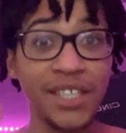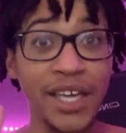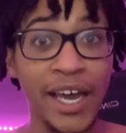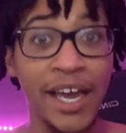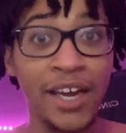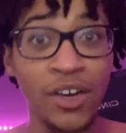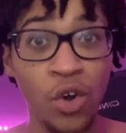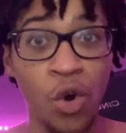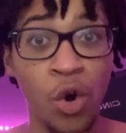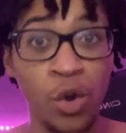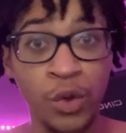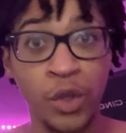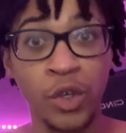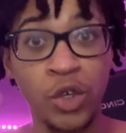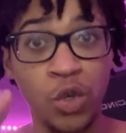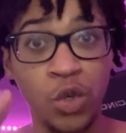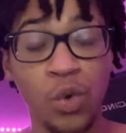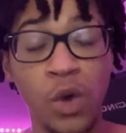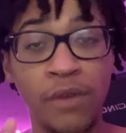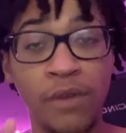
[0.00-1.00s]
in on
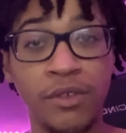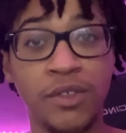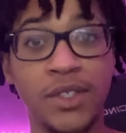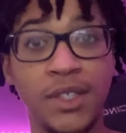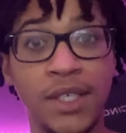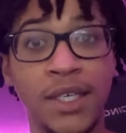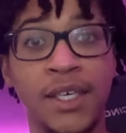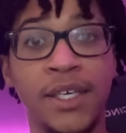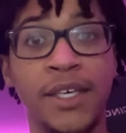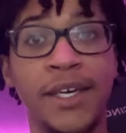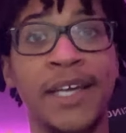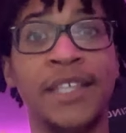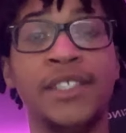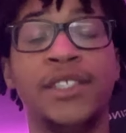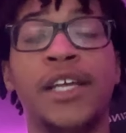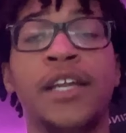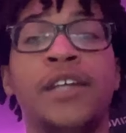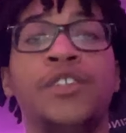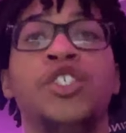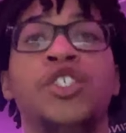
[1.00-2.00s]
the UFC
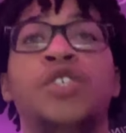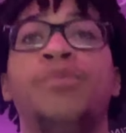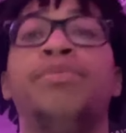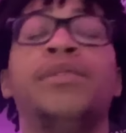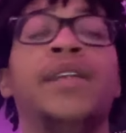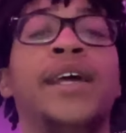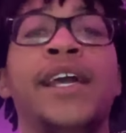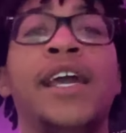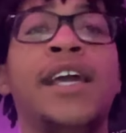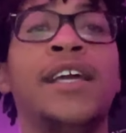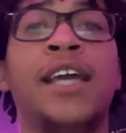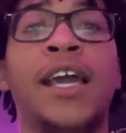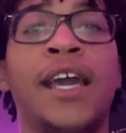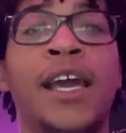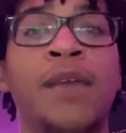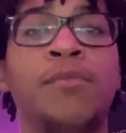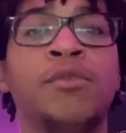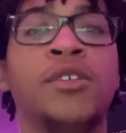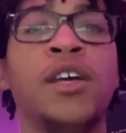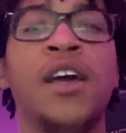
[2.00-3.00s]
instead of just playing
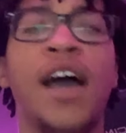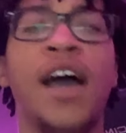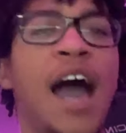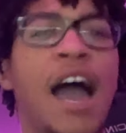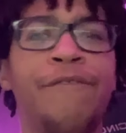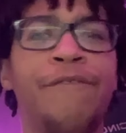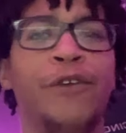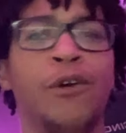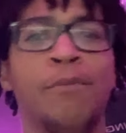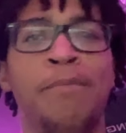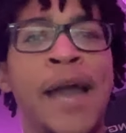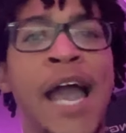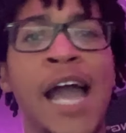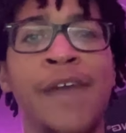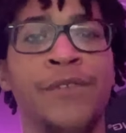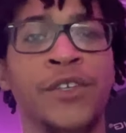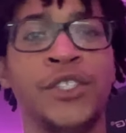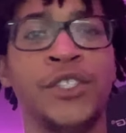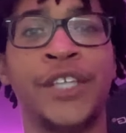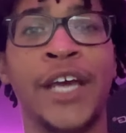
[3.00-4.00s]
games. I feel bad
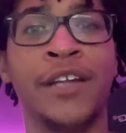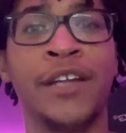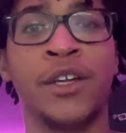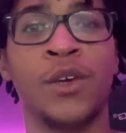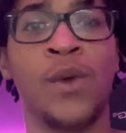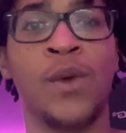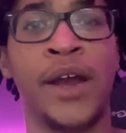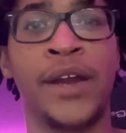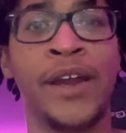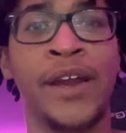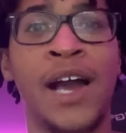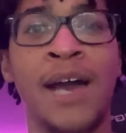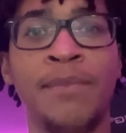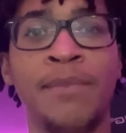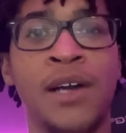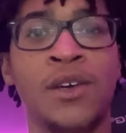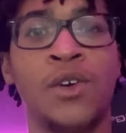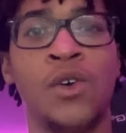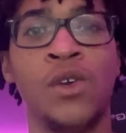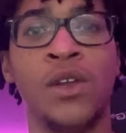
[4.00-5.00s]
for Chandler right now. I'm
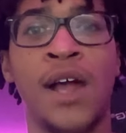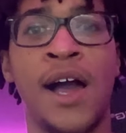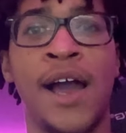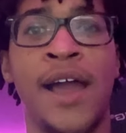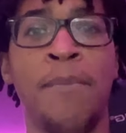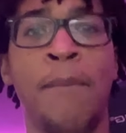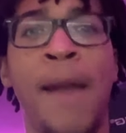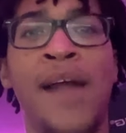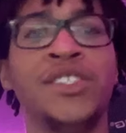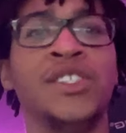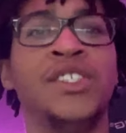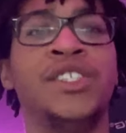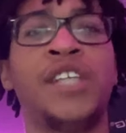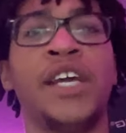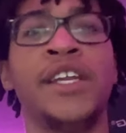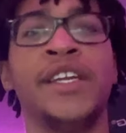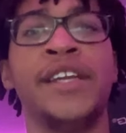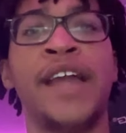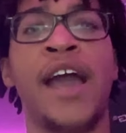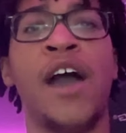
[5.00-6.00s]
not gonna lie. Imagine
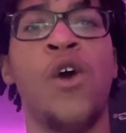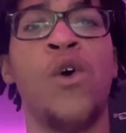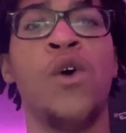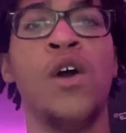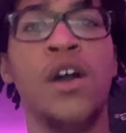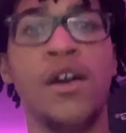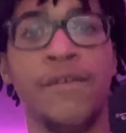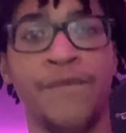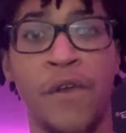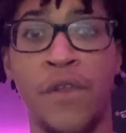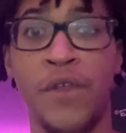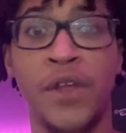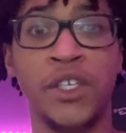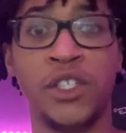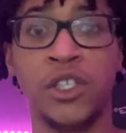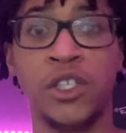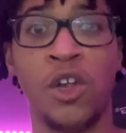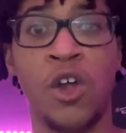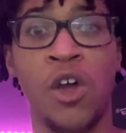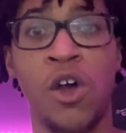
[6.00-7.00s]
sitting out for
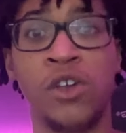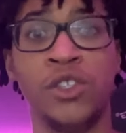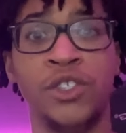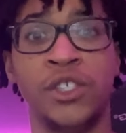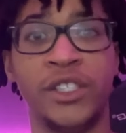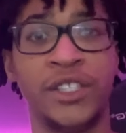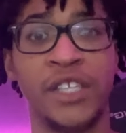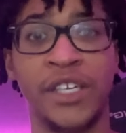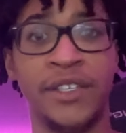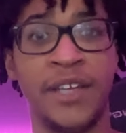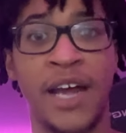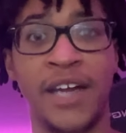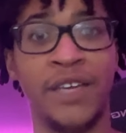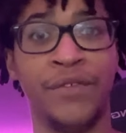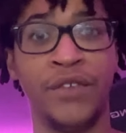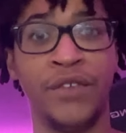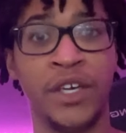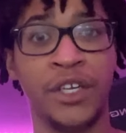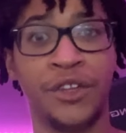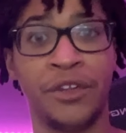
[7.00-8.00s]
this long just to not
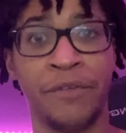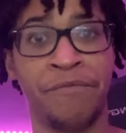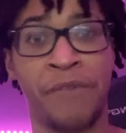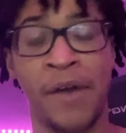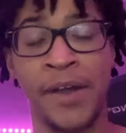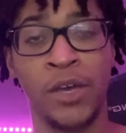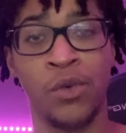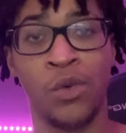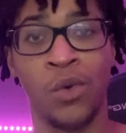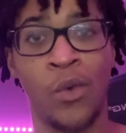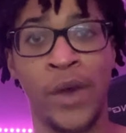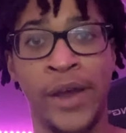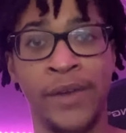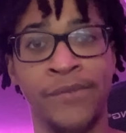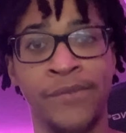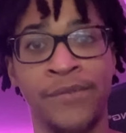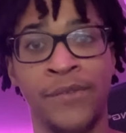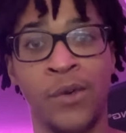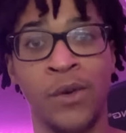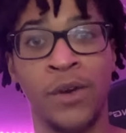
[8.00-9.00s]
even get the fight you were waiting
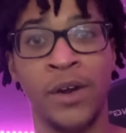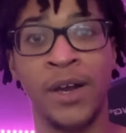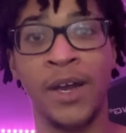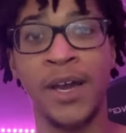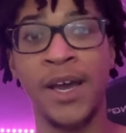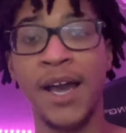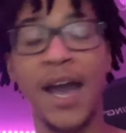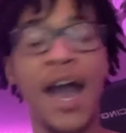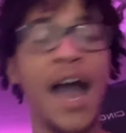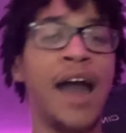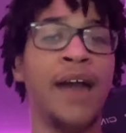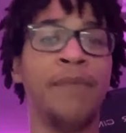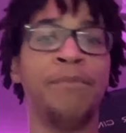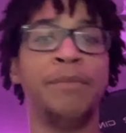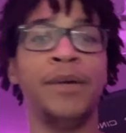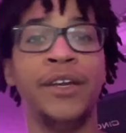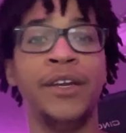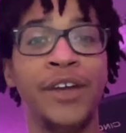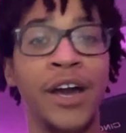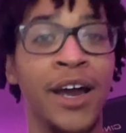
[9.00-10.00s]
for. I'd
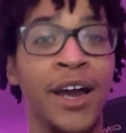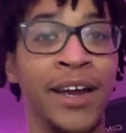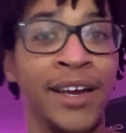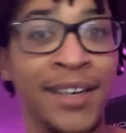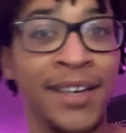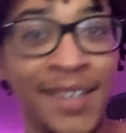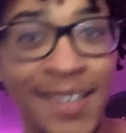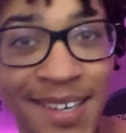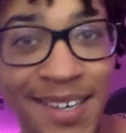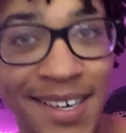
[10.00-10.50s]
be done.